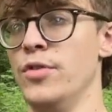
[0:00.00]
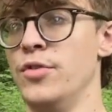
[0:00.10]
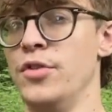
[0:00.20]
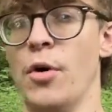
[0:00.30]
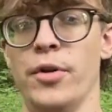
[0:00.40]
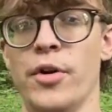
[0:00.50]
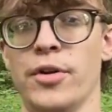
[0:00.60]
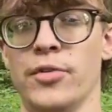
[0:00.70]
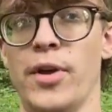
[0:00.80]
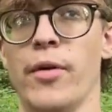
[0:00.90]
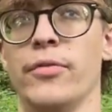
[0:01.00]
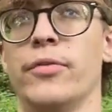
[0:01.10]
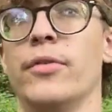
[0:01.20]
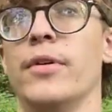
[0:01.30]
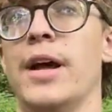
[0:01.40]
don't know yourself?
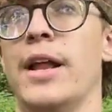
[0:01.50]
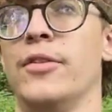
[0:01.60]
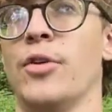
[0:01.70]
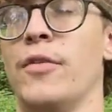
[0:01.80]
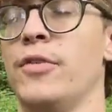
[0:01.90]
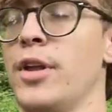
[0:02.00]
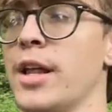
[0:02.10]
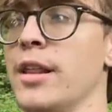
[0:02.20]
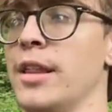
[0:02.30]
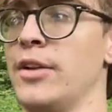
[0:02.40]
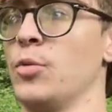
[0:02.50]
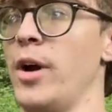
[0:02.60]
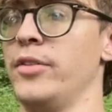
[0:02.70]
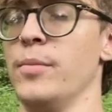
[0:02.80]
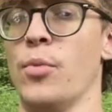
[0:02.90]
And so I feel like that's why
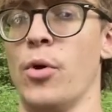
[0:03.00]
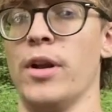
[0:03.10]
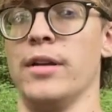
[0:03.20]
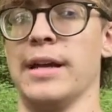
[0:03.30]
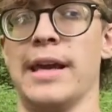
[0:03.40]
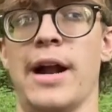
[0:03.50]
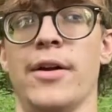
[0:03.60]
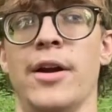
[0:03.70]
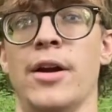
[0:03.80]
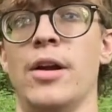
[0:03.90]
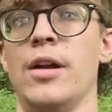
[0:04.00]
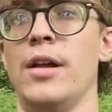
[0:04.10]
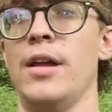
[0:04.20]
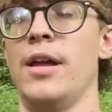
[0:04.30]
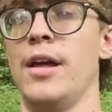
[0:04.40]
it's important to get out here
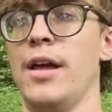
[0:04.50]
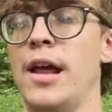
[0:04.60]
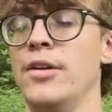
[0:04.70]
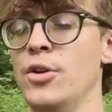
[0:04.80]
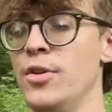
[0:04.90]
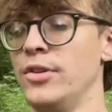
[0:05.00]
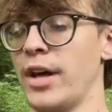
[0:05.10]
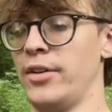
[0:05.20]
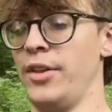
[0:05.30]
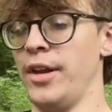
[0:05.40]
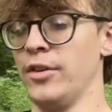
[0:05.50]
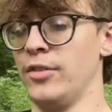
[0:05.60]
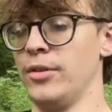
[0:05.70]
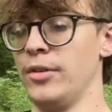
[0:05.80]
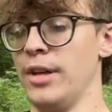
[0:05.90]
and do these kinds of
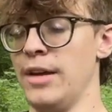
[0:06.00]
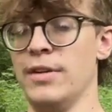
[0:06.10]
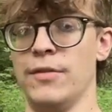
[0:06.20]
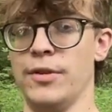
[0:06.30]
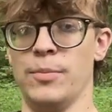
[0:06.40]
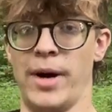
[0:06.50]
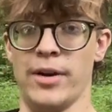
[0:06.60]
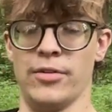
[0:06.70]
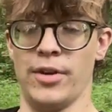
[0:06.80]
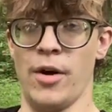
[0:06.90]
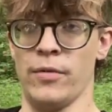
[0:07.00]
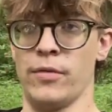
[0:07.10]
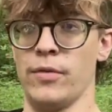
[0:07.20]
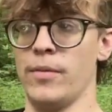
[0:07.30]
things, even if it's by yourself,